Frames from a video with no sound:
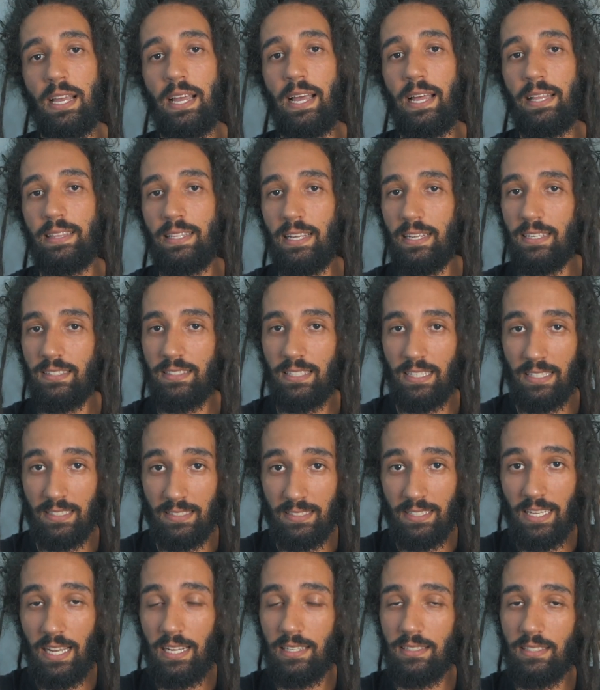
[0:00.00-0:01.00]
And that is
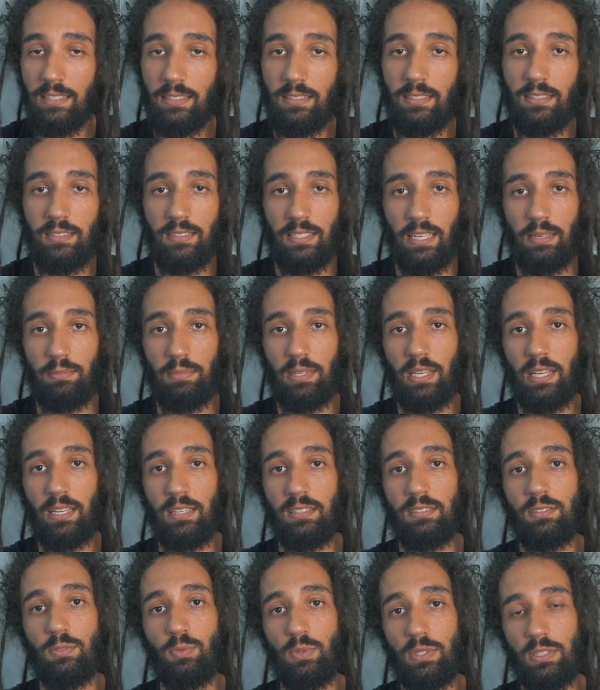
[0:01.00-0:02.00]
exactly the same
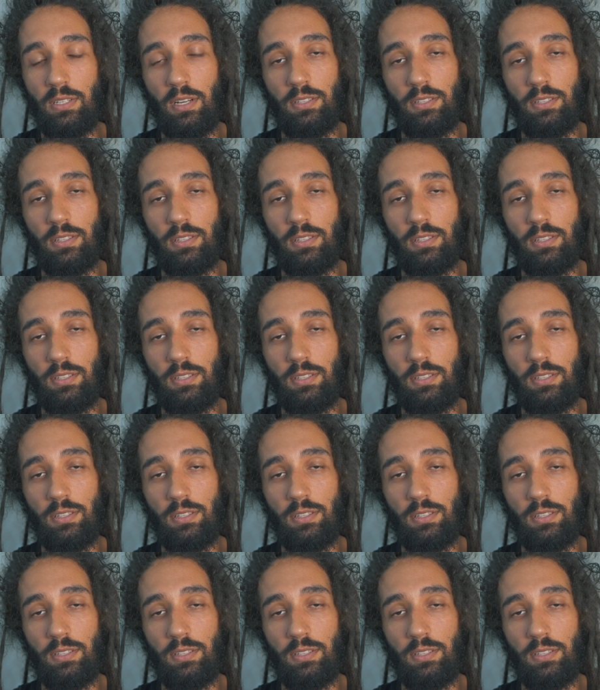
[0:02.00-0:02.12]
case with